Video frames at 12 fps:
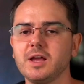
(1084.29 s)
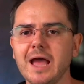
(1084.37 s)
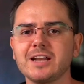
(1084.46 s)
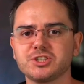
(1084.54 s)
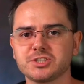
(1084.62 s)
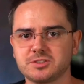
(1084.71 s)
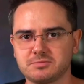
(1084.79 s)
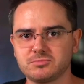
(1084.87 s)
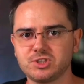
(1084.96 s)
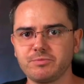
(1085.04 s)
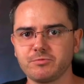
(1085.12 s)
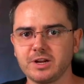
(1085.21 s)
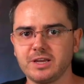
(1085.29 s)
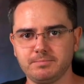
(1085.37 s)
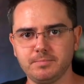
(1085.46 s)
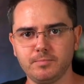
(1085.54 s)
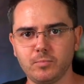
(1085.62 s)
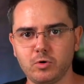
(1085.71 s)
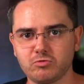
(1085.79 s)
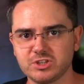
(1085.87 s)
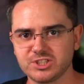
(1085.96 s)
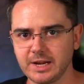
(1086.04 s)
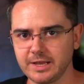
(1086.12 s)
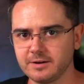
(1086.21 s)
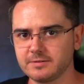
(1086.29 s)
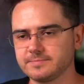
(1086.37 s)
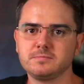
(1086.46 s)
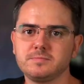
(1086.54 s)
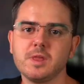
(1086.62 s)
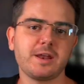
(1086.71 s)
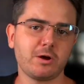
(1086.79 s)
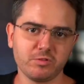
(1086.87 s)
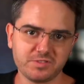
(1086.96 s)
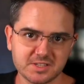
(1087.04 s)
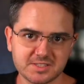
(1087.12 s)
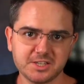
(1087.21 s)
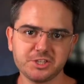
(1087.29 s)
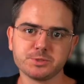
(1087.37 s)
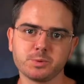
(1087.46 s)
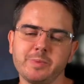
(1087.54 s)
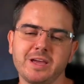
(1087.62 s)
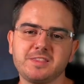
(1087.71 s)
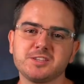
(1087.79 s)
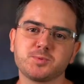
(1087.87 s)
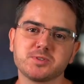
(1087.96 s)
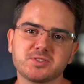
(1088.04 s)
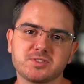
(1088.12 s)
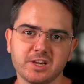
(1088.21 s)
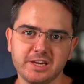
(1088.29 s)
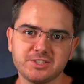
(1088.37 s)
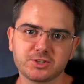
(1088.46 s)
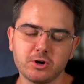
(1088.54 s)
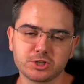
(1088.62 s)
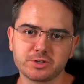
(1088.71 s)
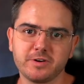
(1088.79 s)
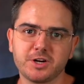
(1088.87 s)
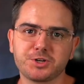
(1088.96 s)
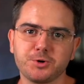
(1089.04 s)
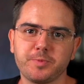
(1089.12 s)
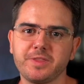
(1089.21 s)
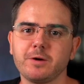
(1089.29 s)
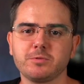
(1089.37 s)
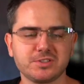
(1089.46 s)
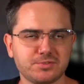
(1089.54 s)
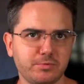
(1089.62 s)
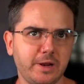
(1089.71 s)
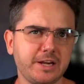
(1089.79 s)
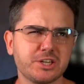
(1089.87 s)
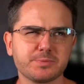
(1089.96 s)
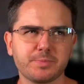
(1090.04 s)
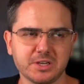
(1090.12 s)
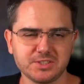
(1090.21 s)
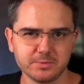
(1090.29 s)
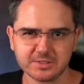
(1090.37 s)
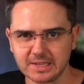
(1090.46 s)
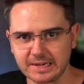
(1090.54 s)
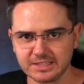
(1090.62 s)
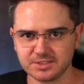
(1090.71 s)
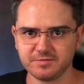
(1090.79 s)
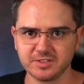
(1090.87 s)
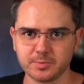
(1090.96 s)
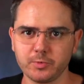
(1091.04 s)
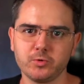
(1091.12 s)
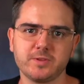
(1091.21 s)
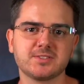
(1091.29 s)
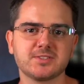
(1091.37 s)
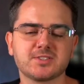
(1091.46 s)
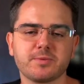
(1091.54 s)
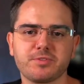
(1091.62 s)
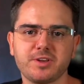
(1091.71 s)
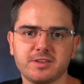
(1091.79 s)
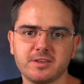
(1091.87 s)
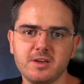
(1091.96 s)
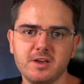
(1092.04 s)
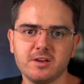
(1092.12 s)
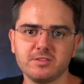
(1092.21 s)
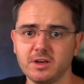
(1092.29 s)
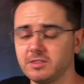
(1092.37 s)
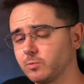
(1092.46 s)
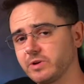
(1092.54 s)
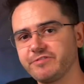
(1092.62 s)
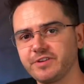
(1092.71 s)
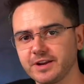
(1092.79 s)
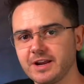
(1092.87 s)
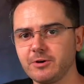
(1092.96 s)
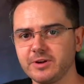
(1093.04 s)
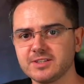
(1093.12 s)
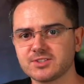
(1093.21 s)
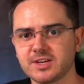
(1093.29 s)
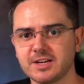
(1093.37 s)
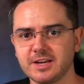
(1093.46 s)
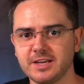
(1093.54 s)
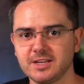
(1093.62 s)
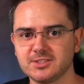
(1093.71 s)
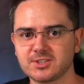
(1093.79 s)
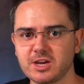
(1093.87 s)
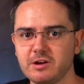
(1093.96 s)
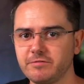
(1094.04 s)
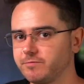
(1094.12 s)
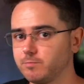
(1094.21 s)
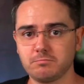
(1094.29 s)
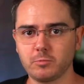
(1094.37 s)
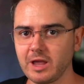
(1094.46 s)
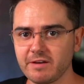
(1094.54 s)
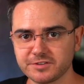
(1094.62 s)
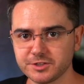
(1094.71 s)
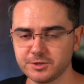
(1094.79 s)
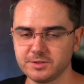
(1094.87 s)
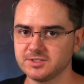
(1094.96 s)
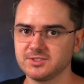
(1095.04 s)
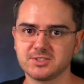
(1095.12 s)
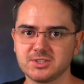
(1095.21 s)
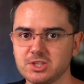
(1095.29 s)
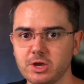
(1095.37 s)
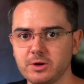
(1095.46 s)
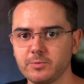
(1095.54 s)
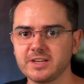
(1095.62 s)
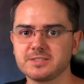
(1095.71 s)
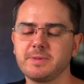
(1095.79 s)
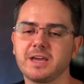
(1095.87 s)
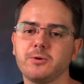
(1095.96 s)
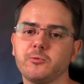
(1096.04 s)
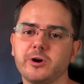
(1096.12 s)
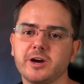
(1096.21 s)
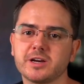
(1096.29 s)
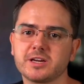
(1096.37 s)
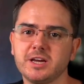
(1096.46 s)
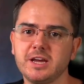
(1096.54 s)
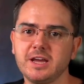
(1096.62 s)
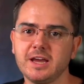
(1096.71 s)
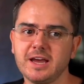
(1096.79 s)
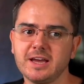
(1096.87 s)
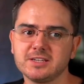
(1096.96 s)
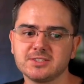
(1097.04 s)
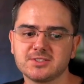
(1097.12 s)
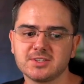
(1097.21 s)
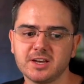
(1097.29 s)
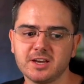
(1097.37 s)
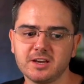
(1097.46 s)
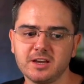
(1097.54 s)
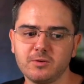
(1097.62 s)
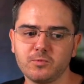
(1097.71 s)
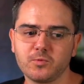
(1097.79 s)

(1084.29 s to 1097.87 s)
and just generally more resilient. Now, of the decisions we made, this was the least controversial, but that was really just because it was the least visible. This is something that, uh, that we figured out internally as kind of we have to do this. This is the only way to make it work, and uh, it,